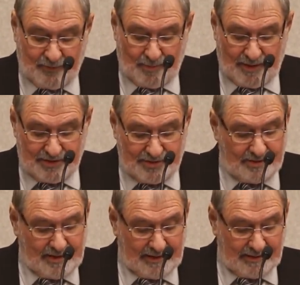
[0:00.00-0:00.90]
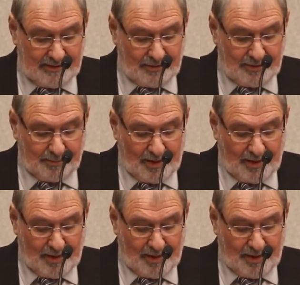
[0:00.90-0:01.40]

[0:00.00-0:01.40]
information daily on the